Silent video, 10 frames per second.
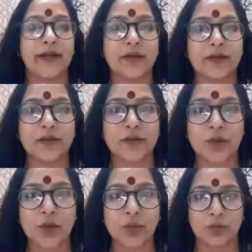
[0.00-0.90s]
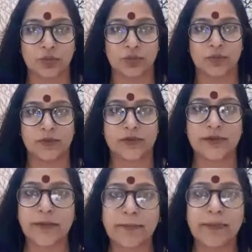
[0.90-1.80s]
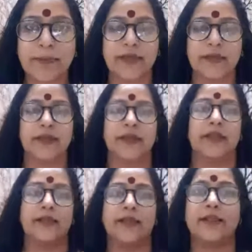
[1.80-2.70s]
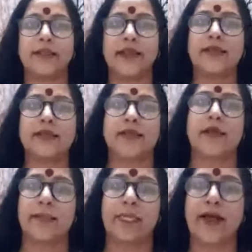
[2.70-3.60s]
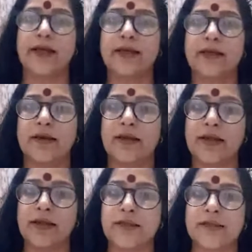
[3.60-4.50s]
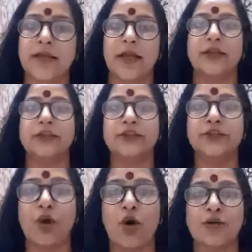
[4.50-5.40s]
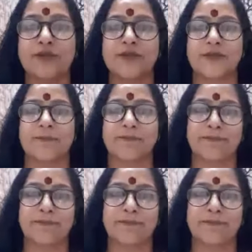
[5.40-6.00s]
cannot go simply the things that is yours.